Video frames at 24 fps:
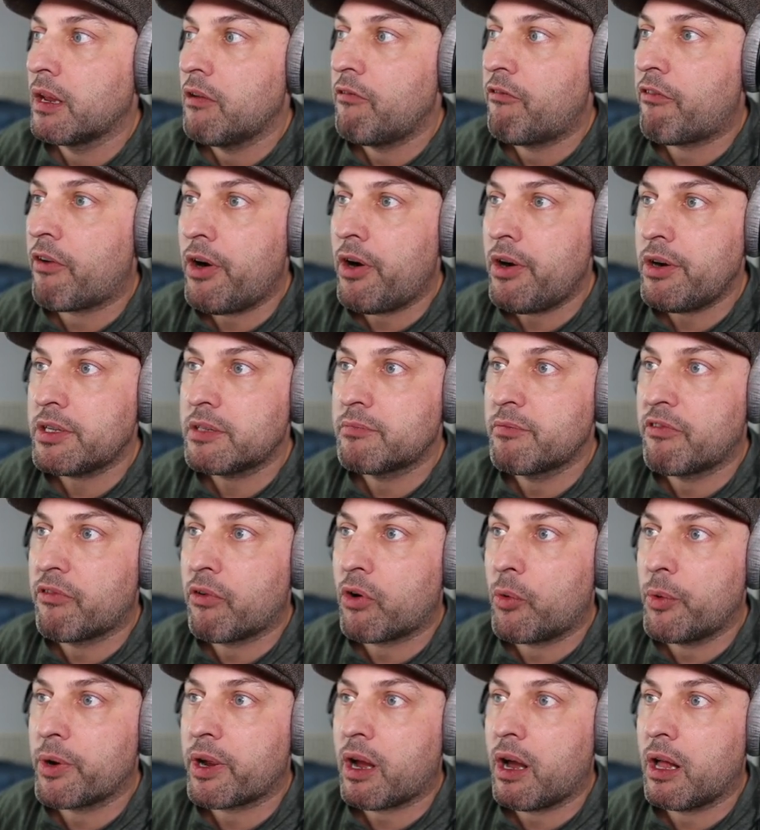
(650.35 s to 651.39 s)
First,
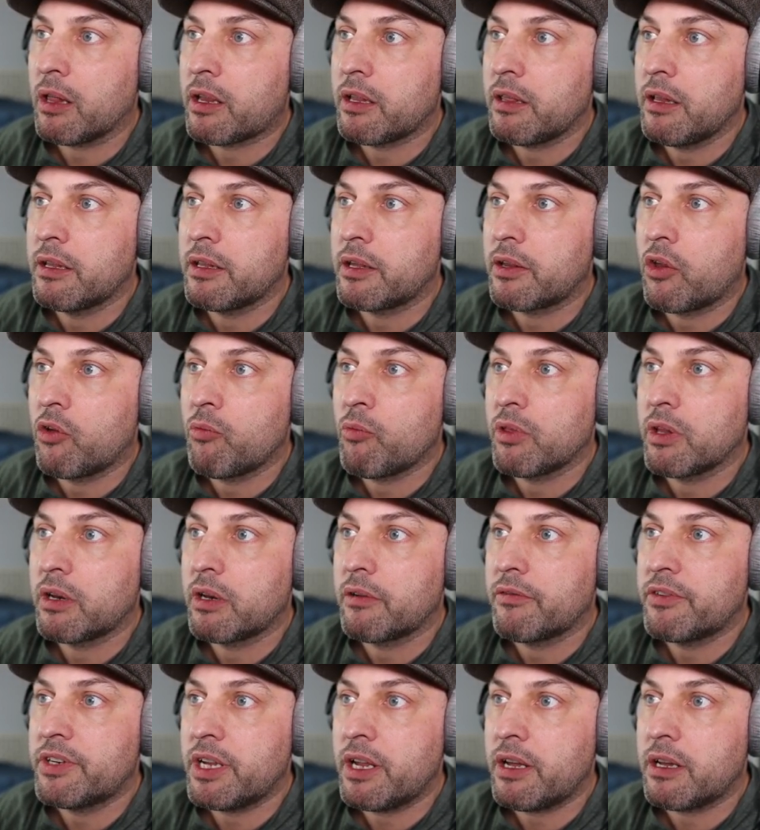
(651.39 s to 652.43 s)
before we calculate the
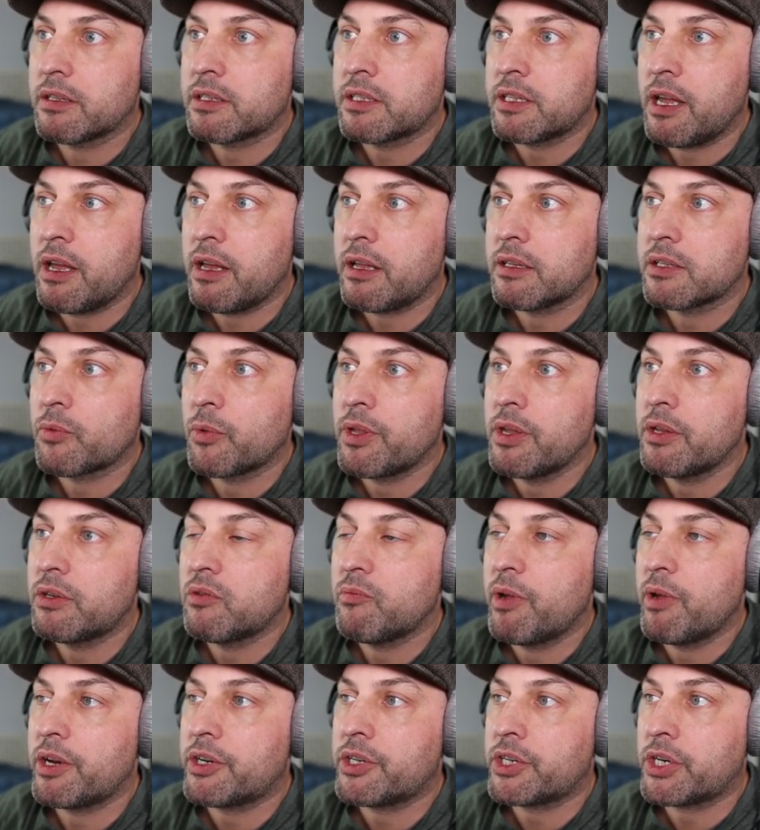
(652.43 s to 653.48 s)
cumulative sales, we need to
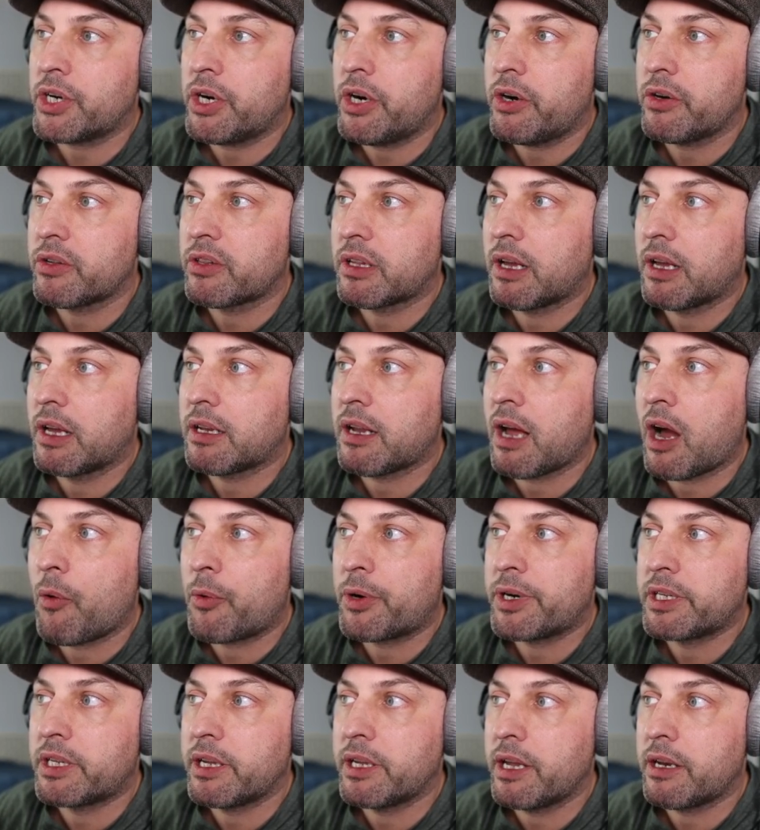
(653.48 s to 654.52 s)
make sure that
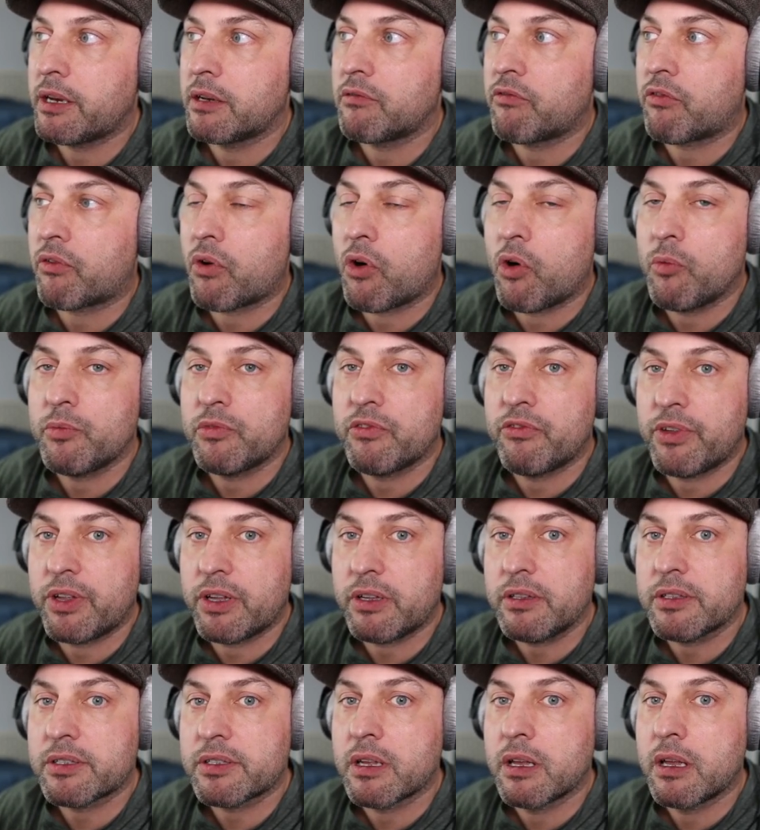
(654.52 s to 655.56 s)
our date and from
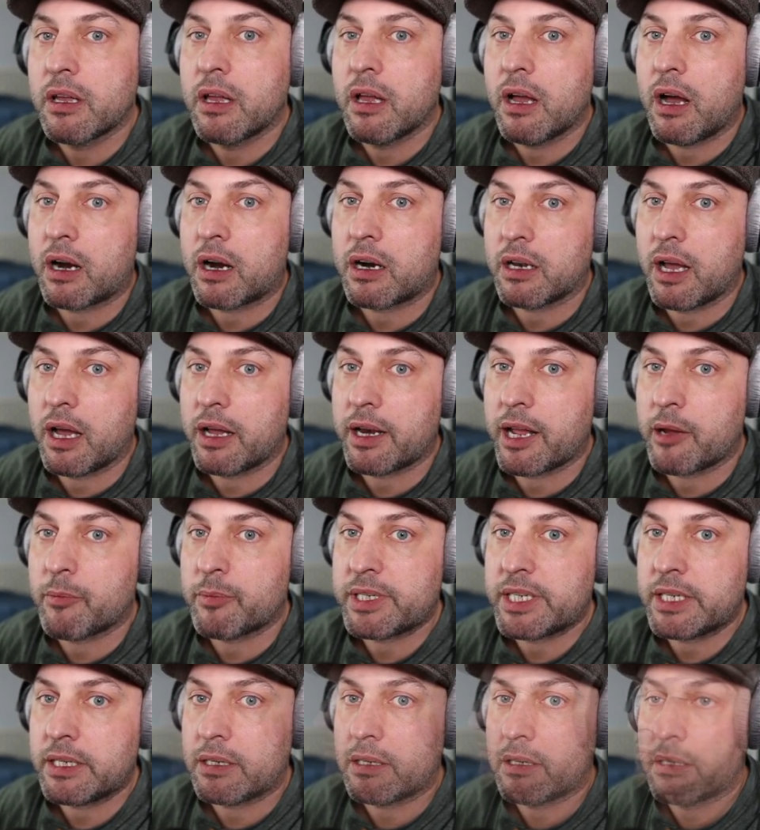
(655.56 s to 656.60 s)
fields are not
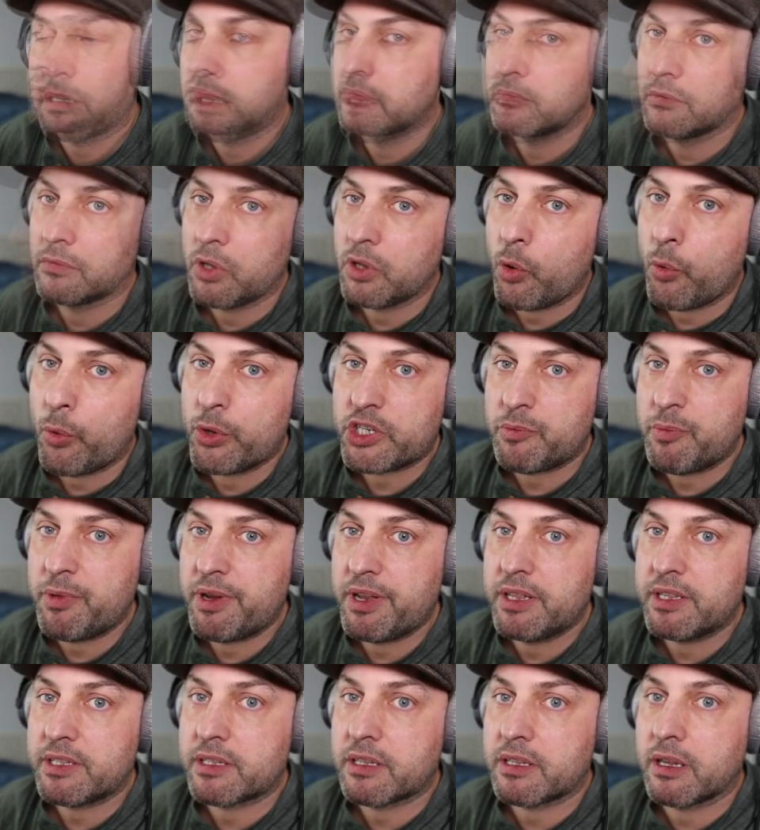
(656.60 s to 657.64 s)
empty, which
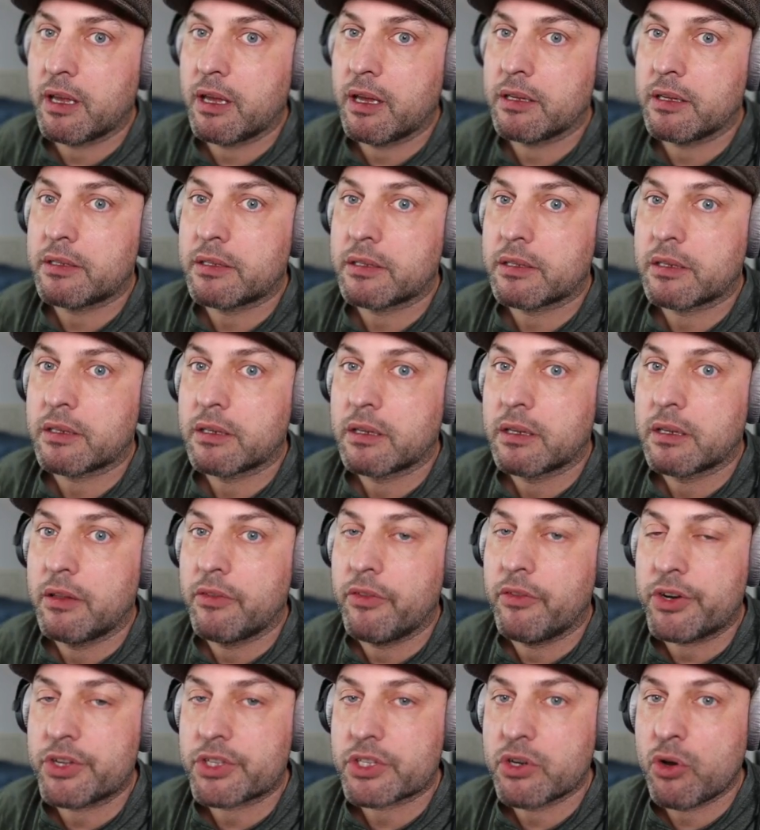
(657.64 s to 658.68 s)
means that
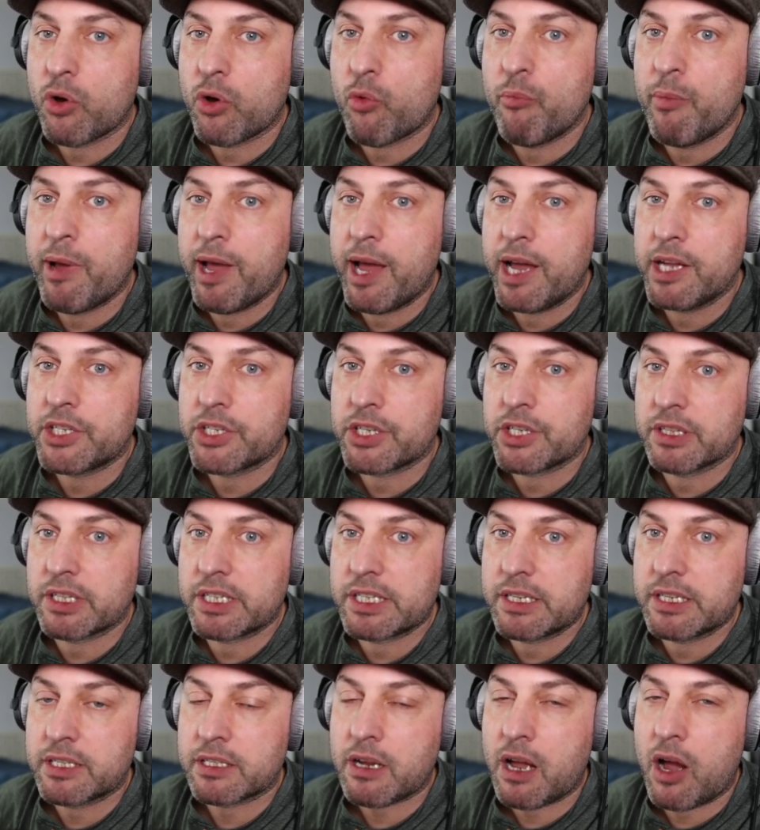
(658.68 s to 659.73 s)
there is no match in the
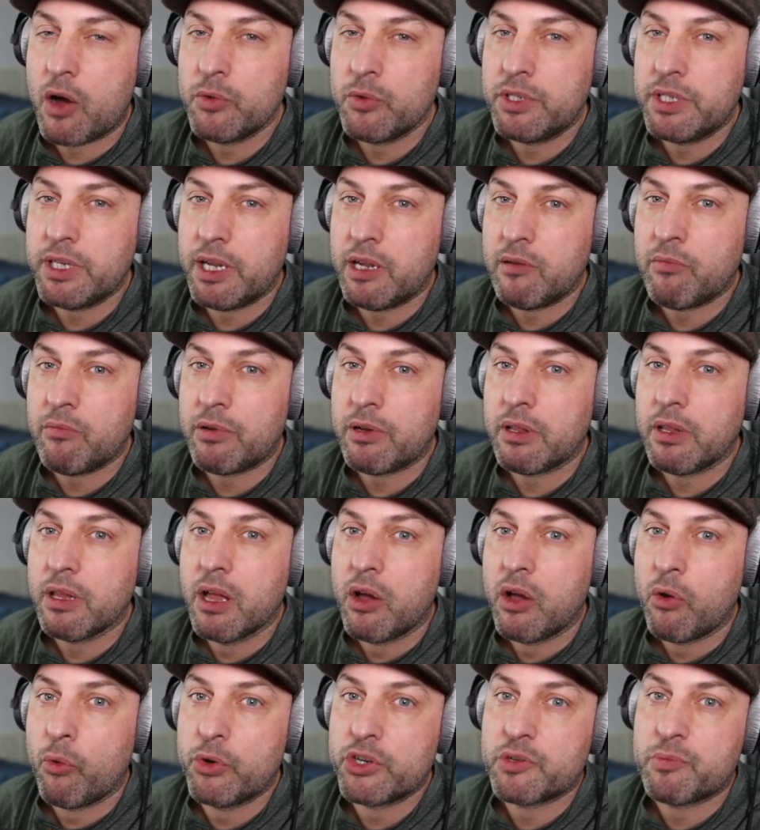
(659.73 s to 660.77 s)
discount table,
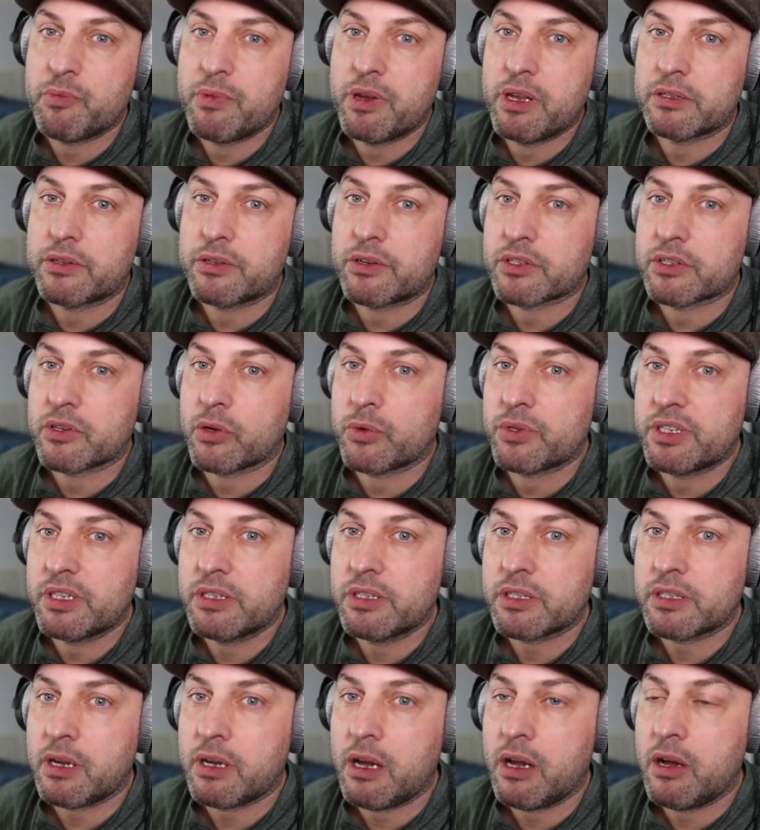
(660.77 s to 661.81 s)
which means there's no
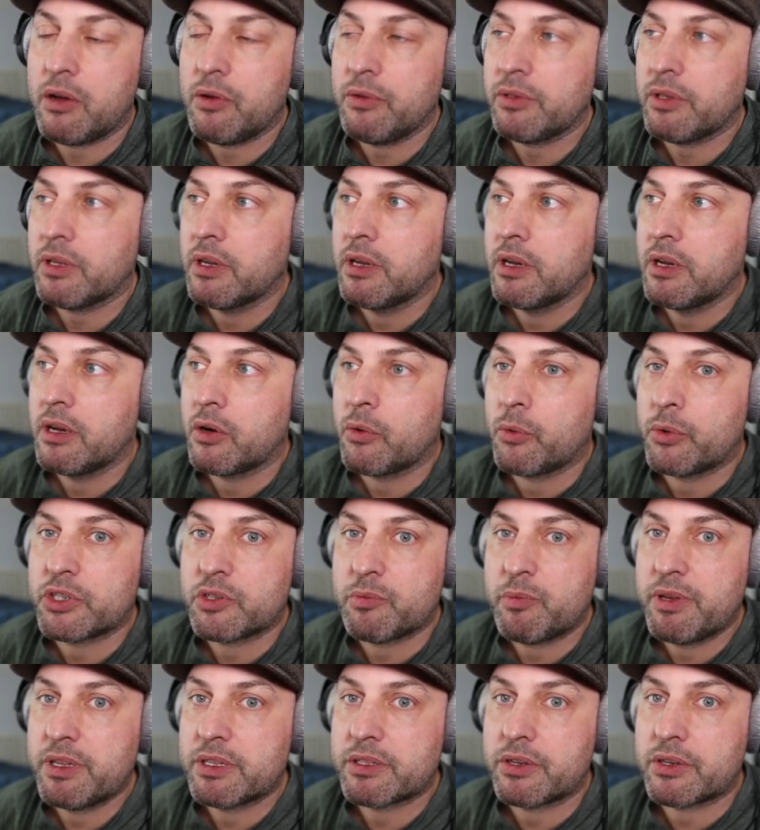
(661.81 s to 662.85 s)
discount, which
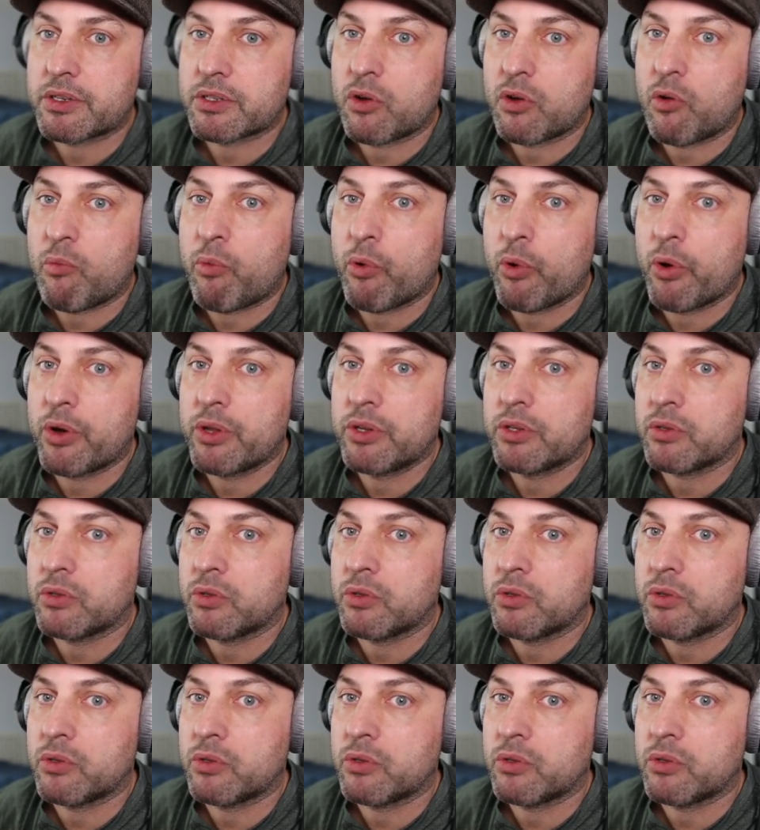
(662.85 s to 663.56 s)
means there's no point to